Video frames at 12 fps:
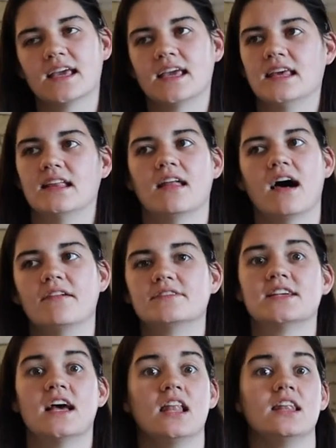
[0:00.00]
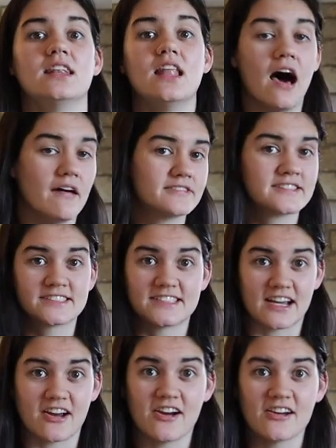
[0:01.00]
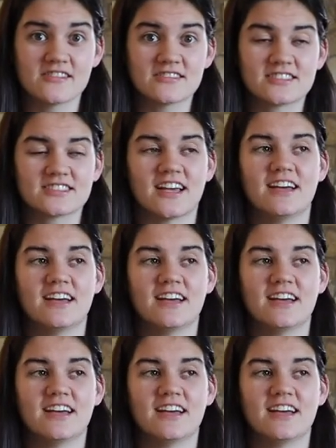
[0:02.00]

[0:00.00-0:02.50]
He loves, loves stickers,